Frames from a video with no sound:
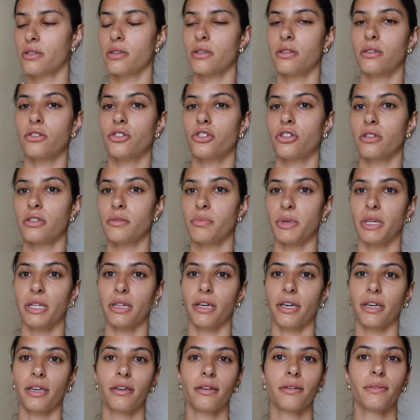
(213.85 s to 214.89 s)
This is just me
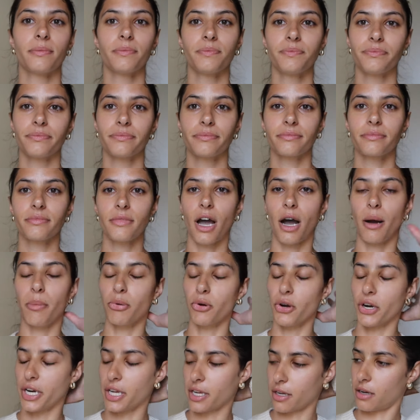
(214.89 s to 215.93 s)
like
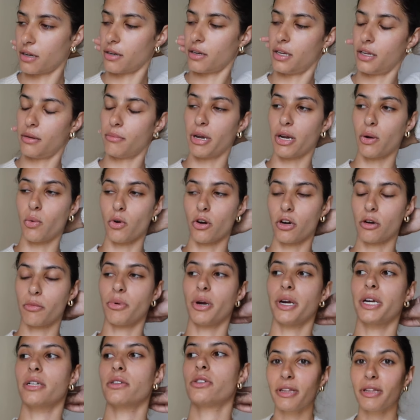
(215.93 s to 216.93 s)
operating in my work brain.